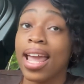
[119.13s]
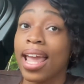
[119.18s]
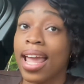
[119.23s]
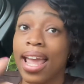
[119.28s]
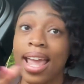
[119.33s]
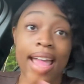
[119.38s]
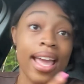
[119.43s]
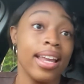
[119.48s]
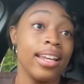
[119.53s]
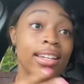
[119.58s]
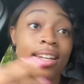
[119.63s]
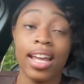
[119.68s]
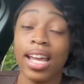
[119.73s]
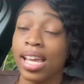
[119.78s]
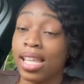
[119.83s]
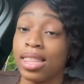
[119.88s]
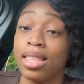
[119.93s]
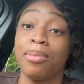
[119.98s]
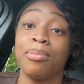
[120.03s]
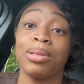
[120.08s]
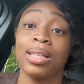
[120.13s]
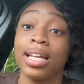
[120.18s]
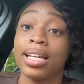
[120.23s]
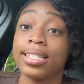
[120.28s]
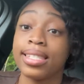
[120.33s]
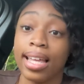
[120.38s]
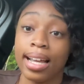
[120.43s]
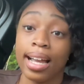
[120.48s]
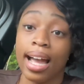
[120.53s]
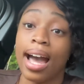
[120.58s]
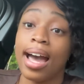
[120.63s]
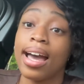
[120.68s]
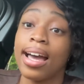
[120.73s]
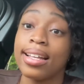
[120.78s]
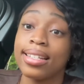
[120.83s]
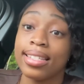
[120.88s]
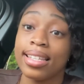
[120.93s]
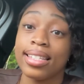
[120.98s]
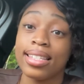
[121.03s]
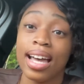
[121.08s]
and in the place that God
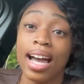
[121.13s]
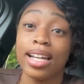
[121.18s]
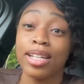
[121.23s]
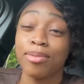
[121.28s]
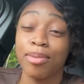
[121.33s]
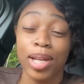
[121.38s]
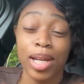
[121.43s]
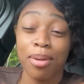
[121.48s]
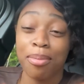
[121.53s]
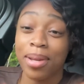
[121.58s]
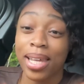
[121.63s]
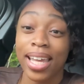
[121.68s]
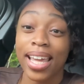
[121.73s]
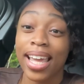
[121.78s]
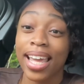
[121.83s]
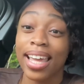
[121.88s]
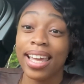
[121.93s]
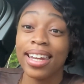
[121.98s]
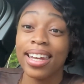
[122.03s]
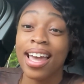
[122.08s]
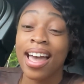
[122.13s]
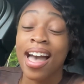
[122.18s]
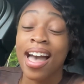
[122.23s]
has designed me to be in.